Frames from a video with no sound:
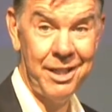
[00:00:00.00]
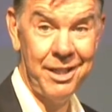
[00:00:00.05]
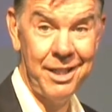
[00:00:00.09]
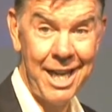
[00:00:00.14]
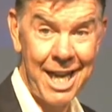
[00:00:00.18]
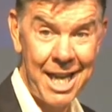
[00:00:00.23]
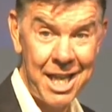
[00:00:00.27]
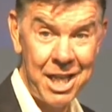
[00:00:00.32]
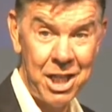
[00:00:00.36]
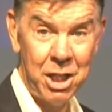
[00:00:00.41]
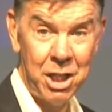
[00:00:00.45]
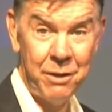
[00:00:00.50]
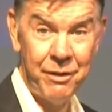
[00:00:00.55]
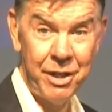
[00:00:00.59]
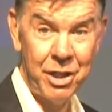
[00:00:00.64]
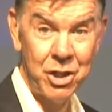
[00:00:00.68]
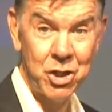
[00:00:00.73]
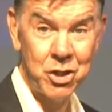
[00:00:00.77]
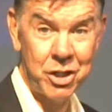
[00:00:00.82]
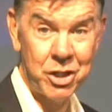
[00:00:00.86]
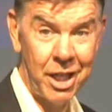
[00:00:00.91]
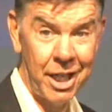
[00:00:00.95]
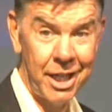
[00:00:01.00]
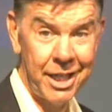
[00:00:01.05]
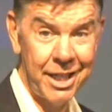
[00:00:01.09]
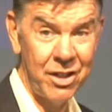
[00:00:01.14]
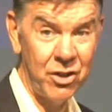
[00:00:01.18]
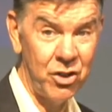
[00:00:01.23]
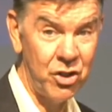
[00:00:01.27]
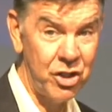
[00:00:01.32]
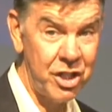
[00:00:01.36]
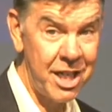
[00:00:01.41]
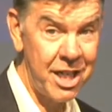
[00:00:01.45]
at the end of each day
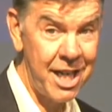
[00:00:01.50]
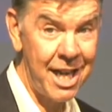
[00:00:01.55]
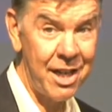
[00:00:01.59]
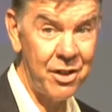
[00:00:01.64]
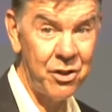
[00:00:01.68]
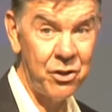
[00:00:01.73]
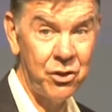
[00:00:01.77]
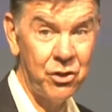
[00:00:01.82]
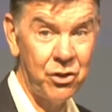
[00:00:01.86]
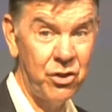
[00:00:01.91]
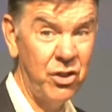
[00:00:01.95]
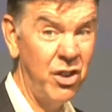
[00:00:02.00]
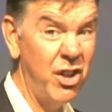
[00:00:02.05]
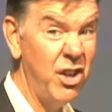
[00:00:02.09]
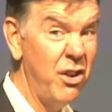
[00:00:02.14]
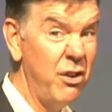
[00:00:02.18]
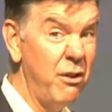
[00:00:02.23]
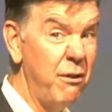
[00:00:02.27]
is, yes,